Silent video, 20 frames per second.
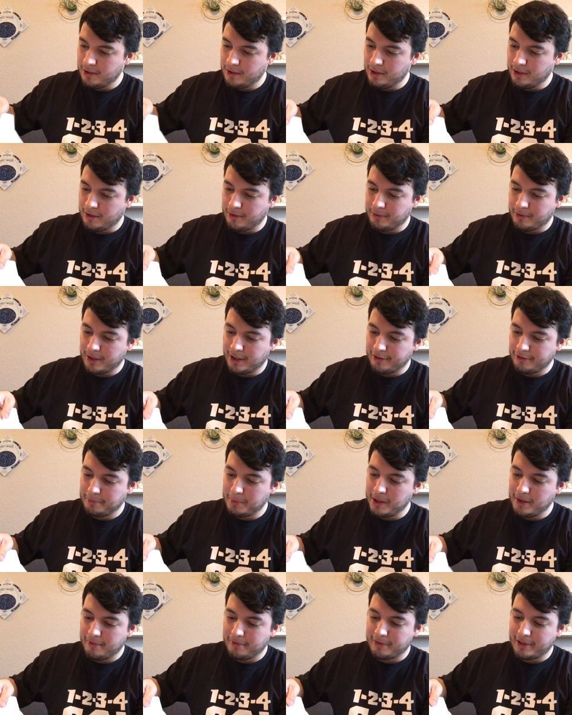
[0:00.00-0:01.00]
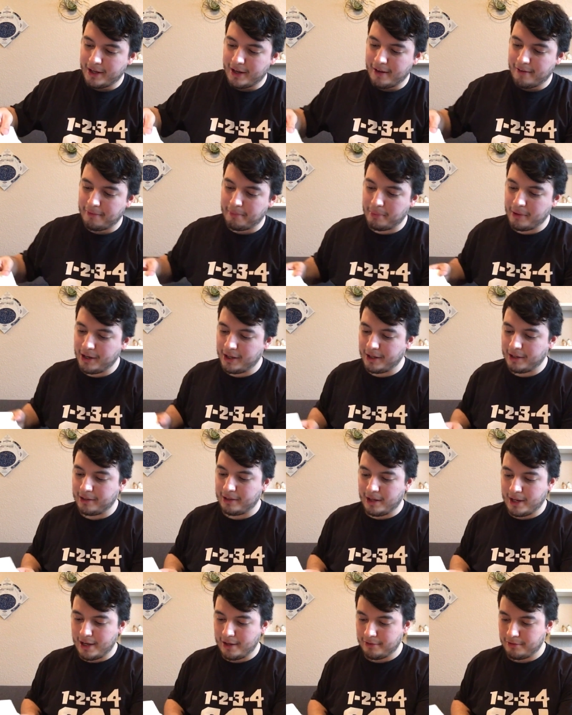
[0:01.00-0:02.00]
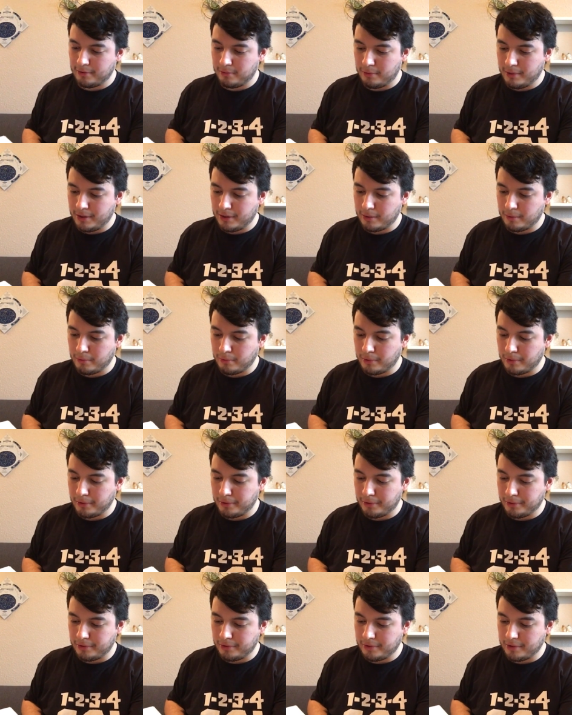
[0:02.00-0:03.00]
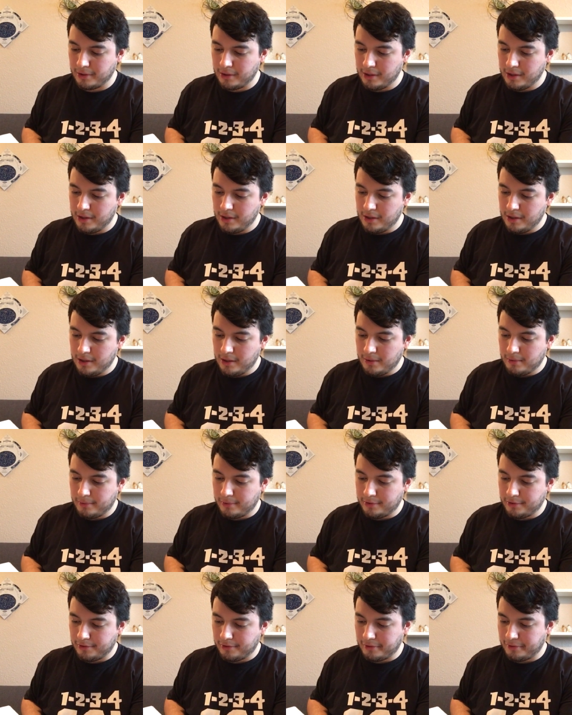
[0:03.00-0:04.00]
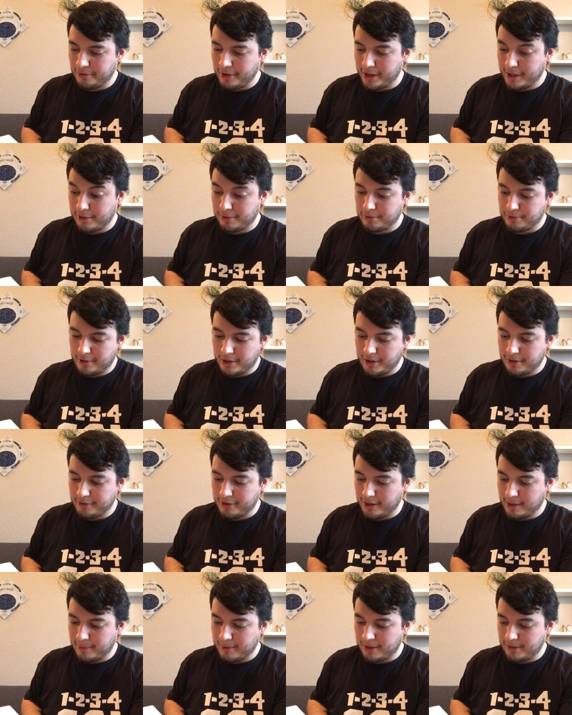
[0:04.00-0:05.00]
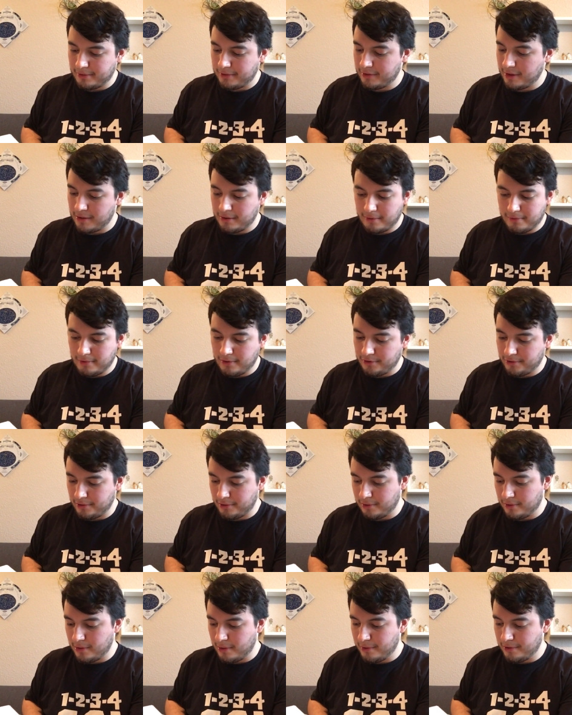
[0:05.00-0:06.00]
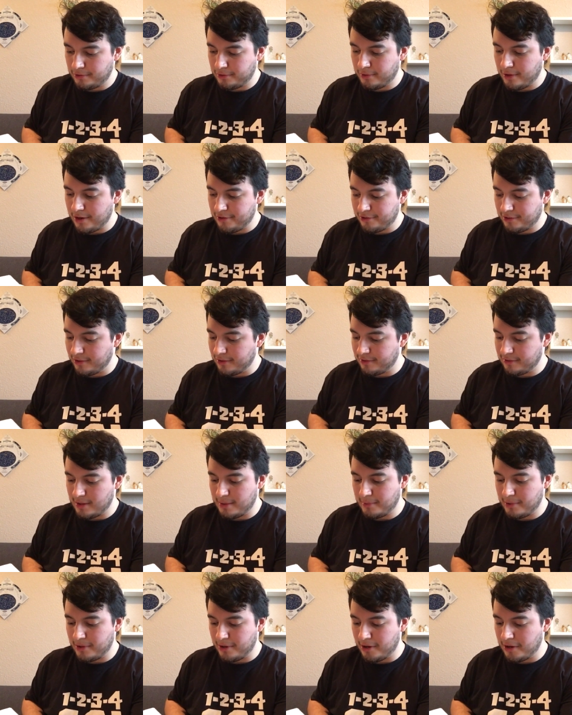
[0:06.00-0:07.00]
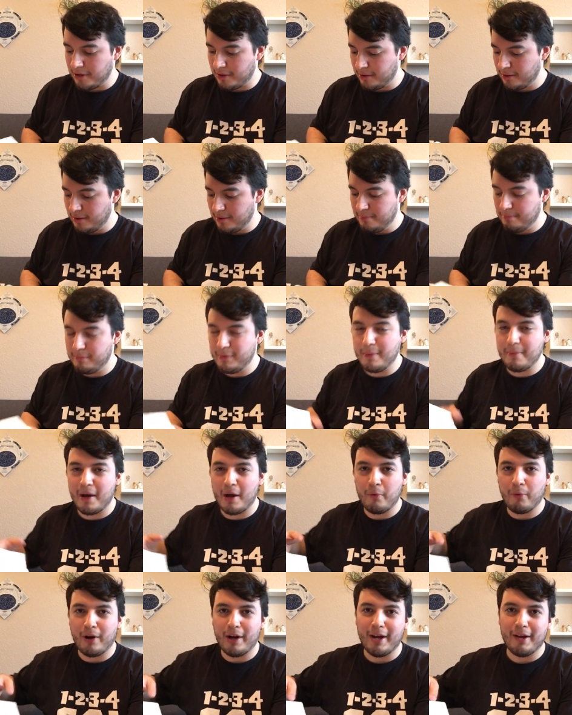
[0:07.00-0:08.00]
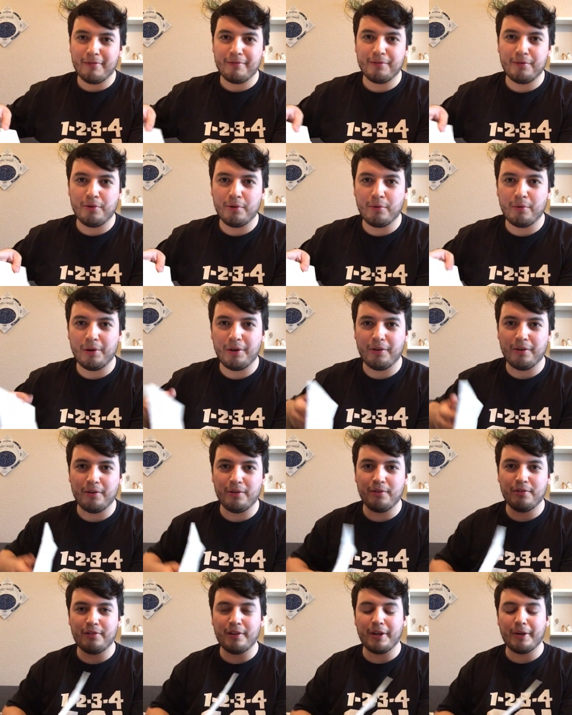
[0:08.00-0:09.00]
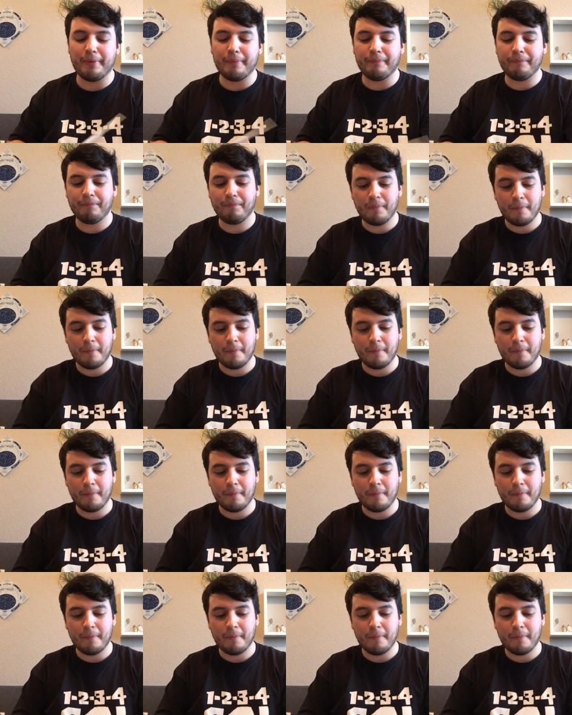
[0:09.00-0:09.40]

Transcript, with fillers: you know, you got Speed of Life, Breaking Glass, What in the World, which is the track I was trying to talk about, Sound and Vision, Always Crashing the Same Car, Be My Wife, New Career in a New Town.